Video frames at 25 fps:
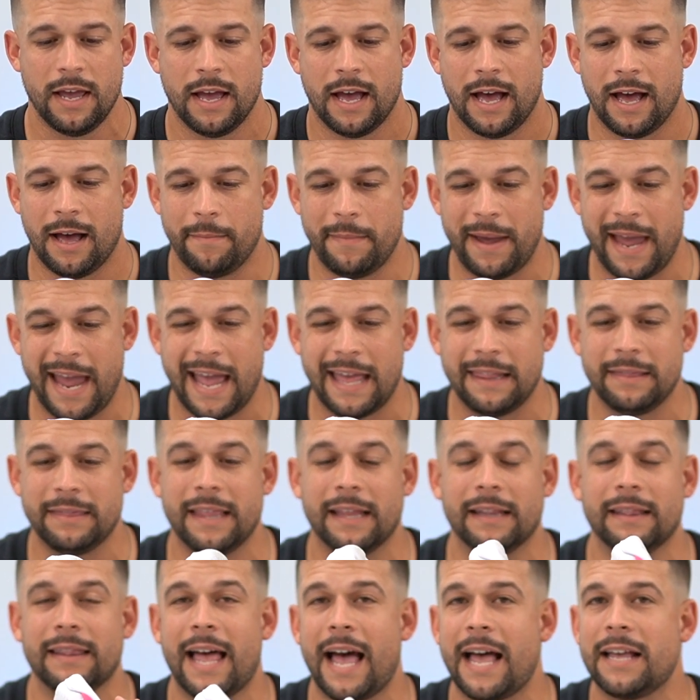And
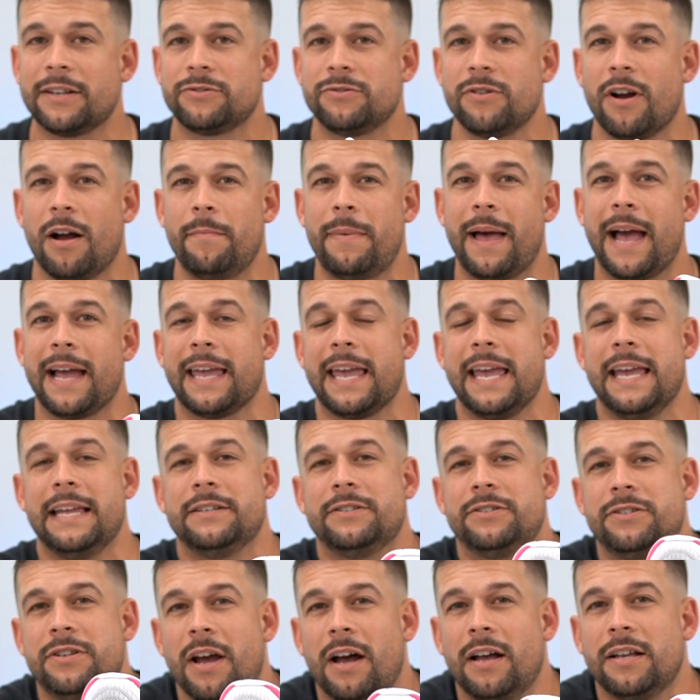the last drawback,
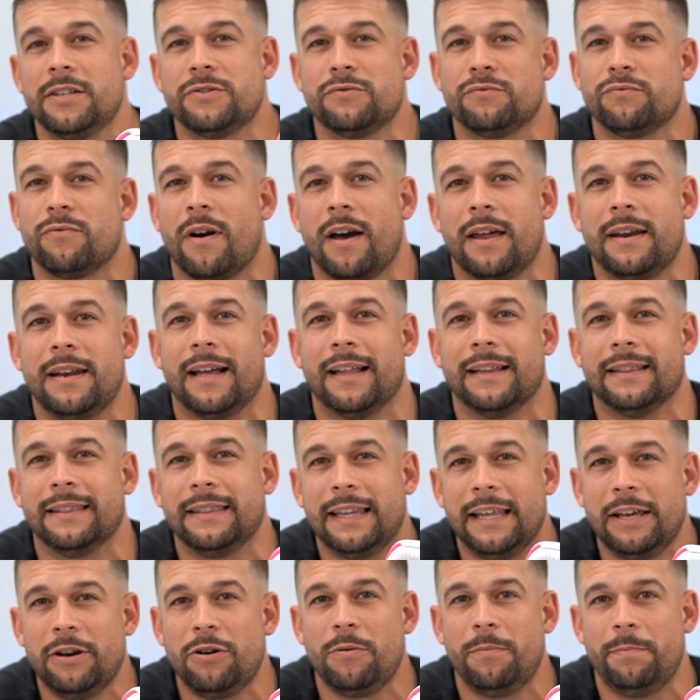it does run a
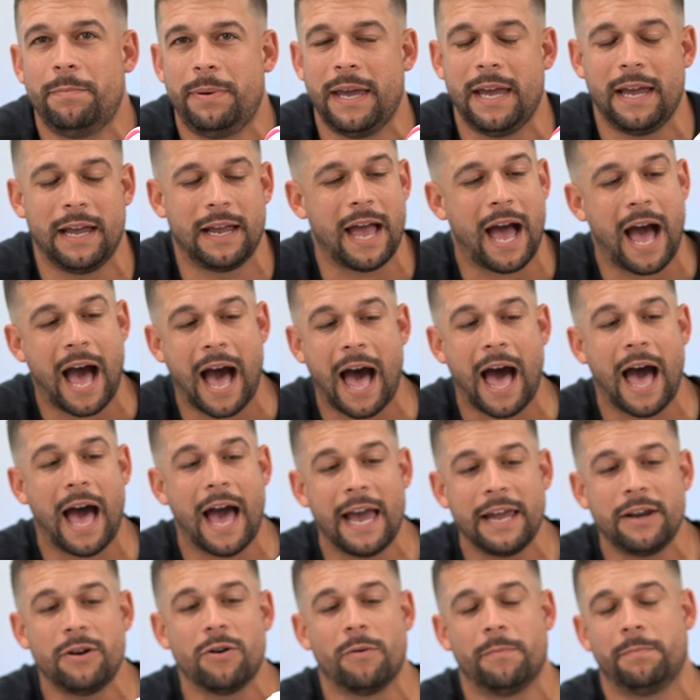little big.
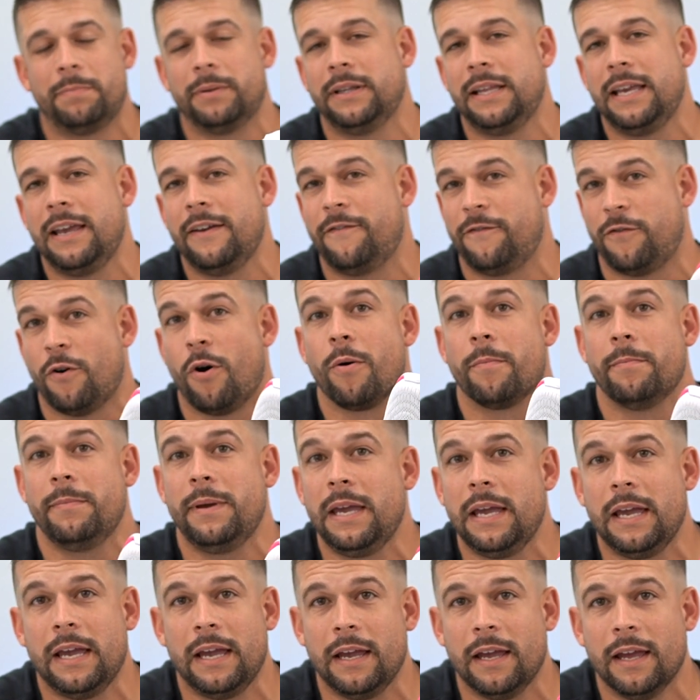I don't believe, for
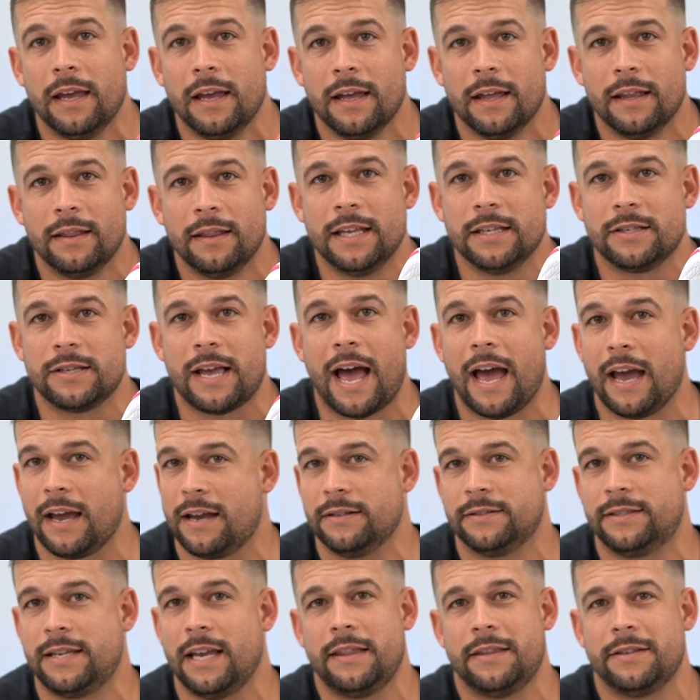me, I
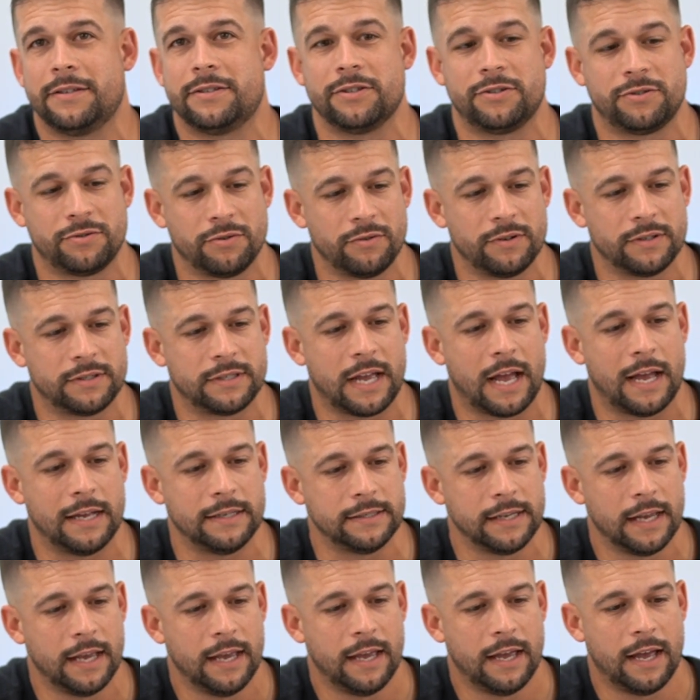could say this is true to
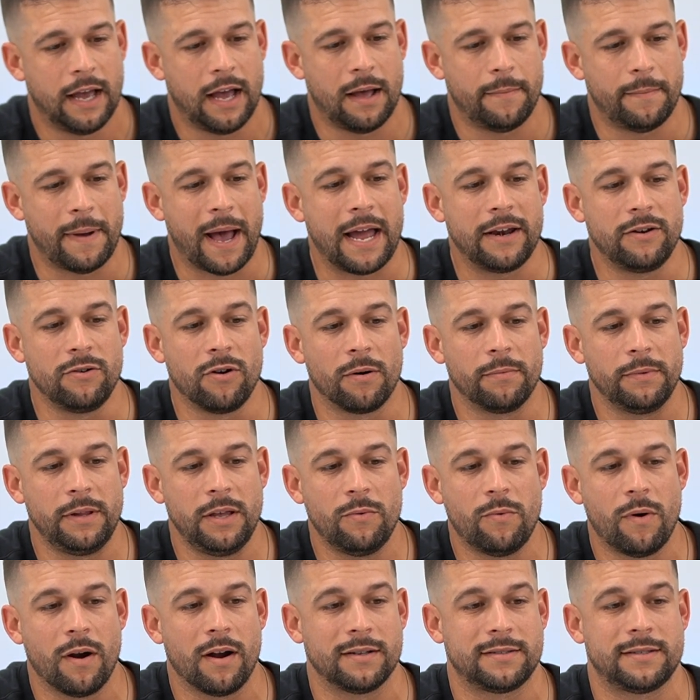size. I normally
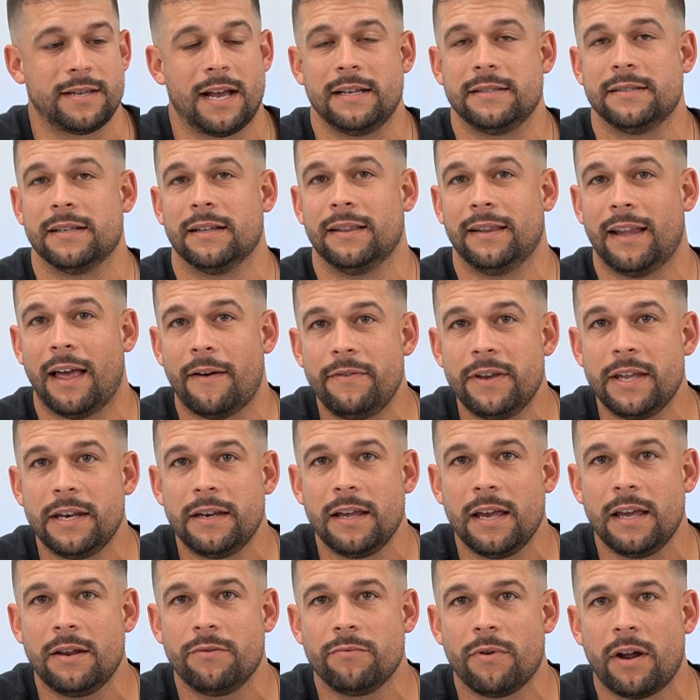wear a size 11
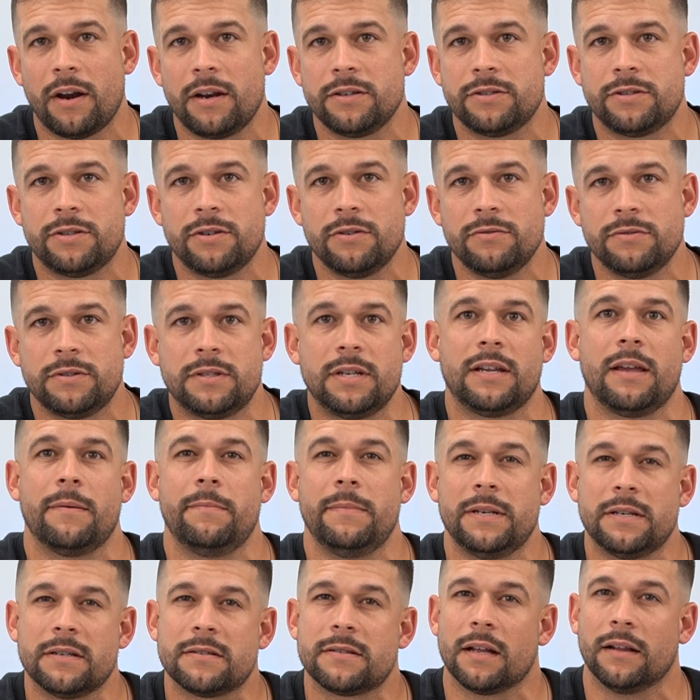in running shoes to give
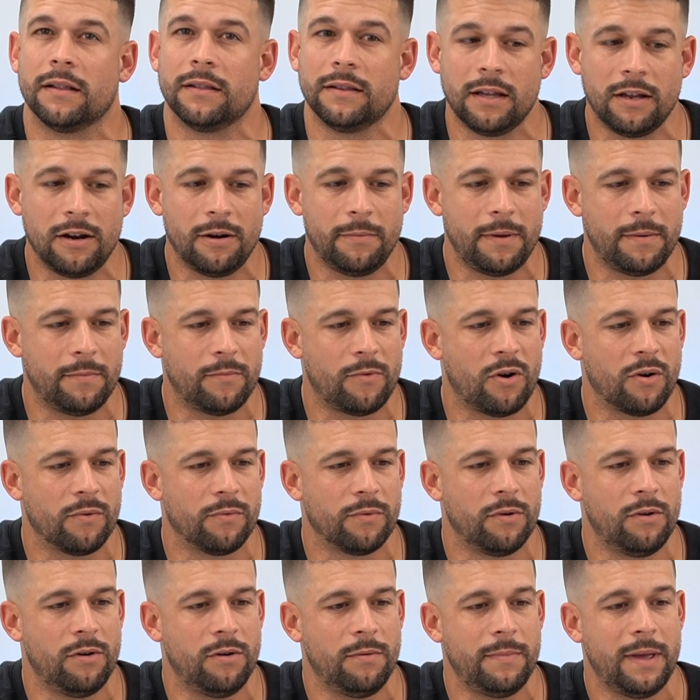me just a little bit more
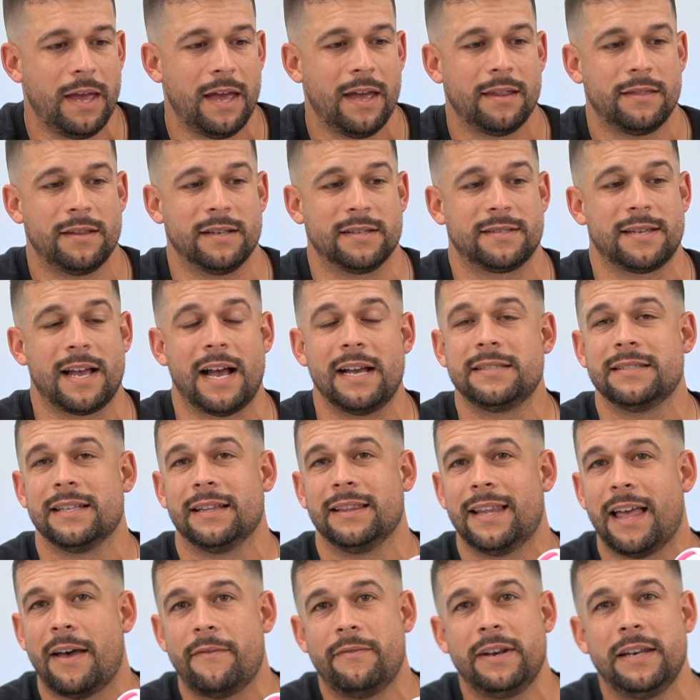room. The size
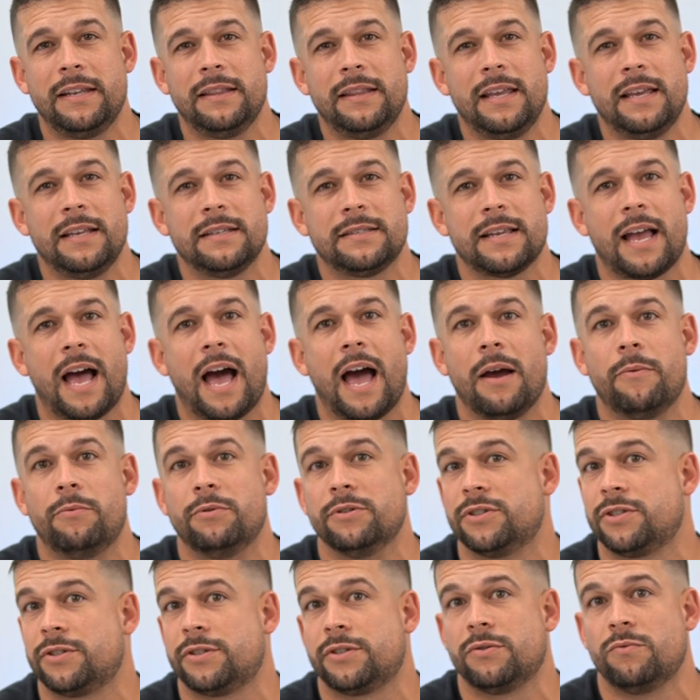11 in this, I
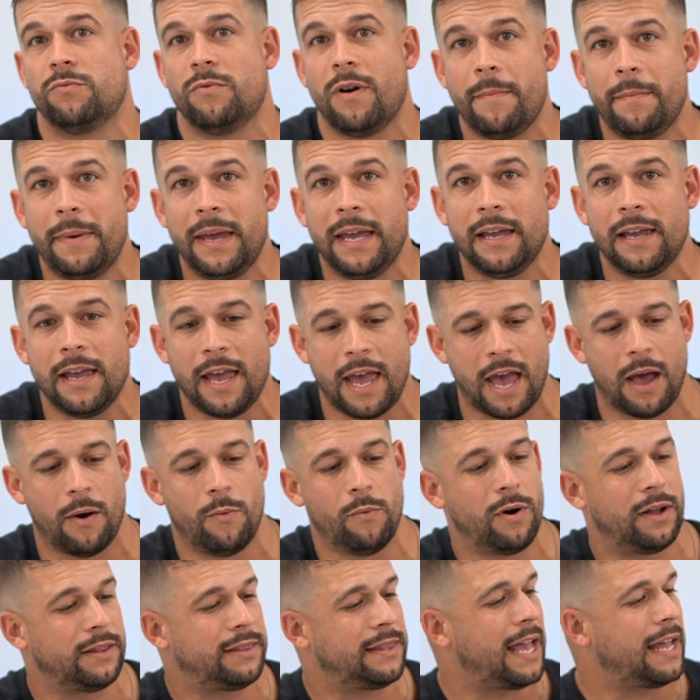was swimming, and
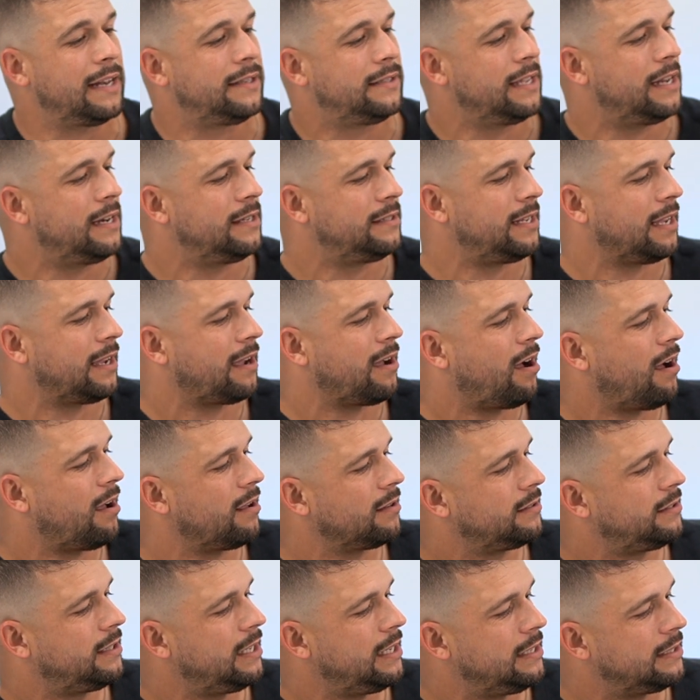what that did is it
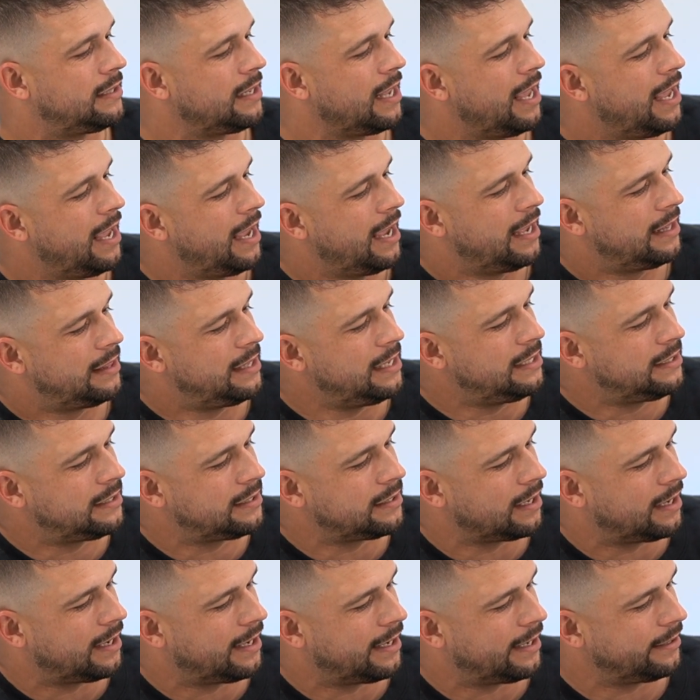caused these
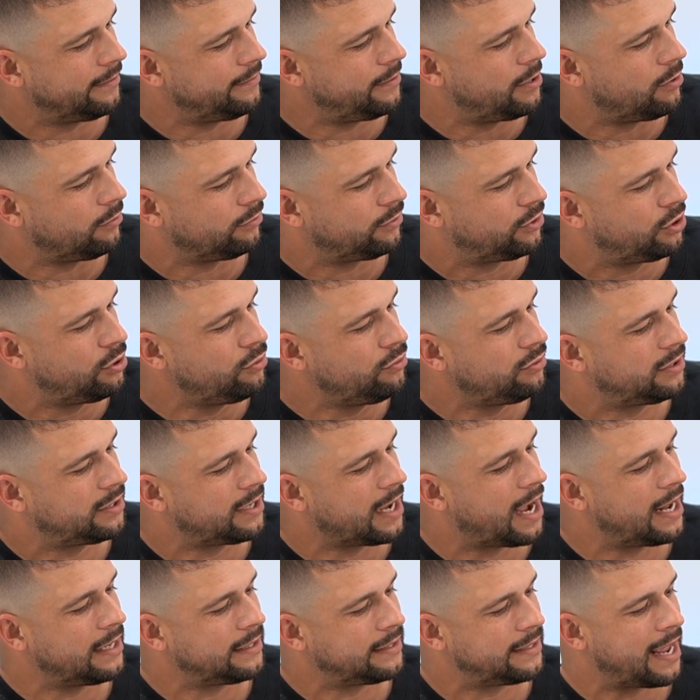two
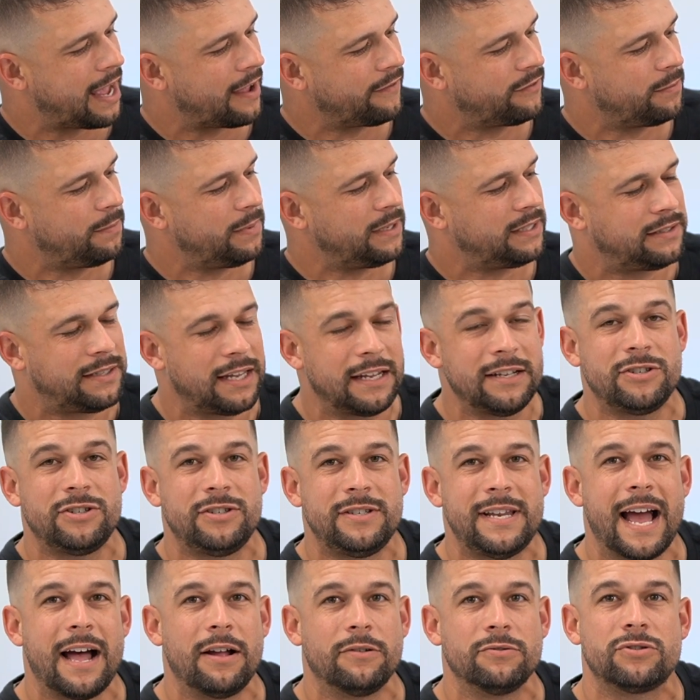sides to have to be
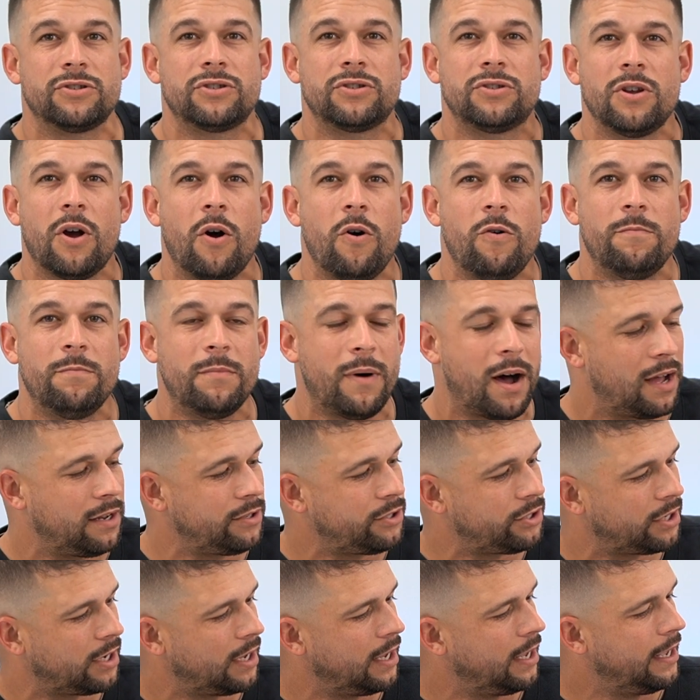cinched down so
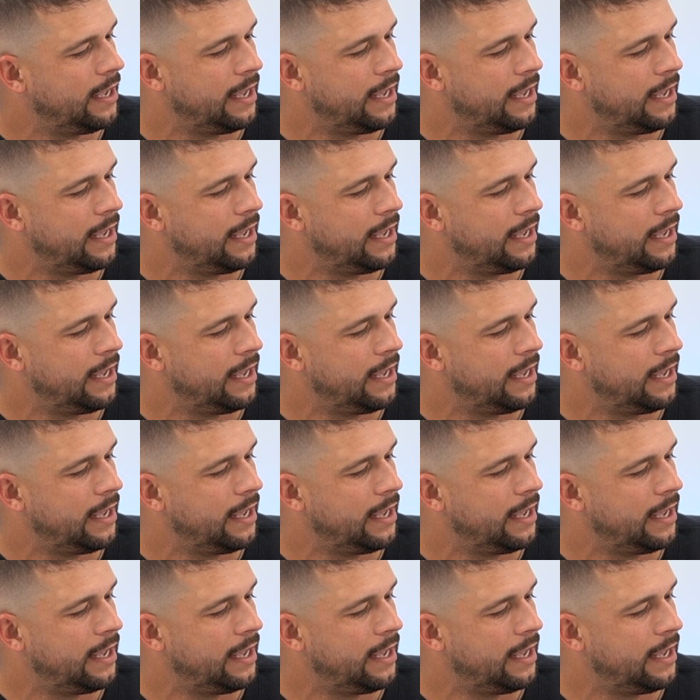much,